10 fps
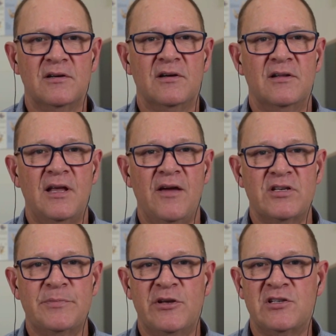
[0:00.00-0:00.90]
They have a
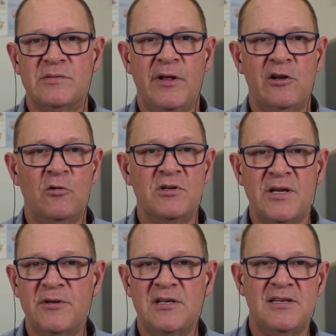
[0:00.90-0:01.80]
specialist medical
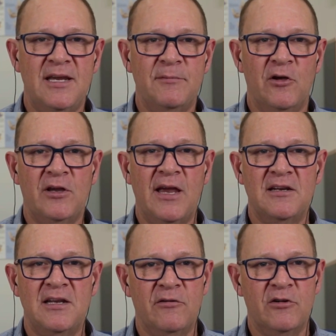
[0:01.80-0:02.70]
indemnity team located
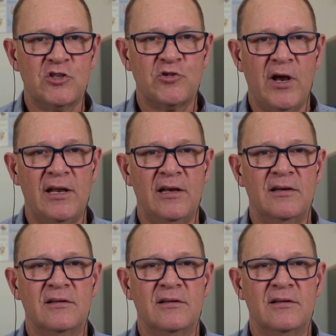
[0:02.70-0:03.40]
here in Australia